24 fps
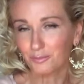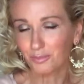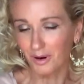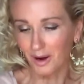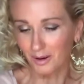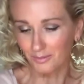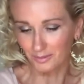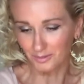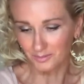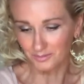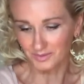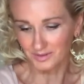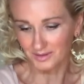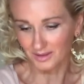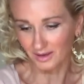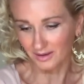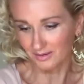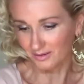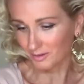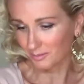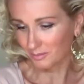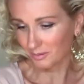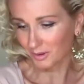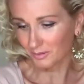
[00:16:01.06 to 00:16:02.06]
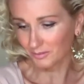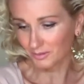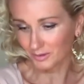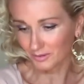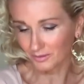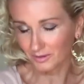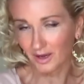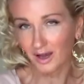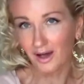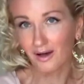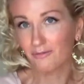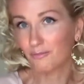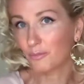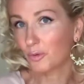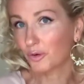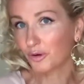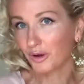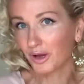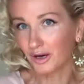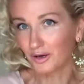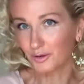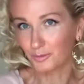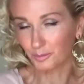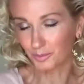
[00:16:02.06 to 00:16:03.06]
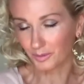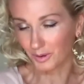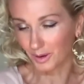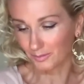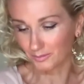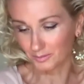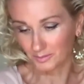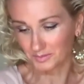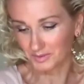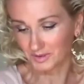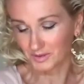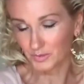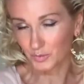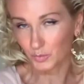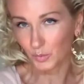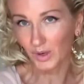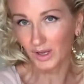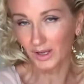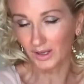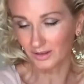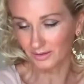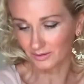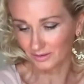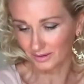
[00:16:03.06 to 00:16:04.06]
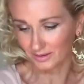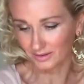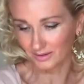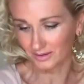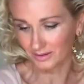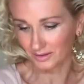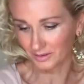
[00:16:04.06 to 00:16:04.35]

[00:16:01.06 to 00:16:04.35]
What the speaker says: problems, and they're probably going to have more health problems as well.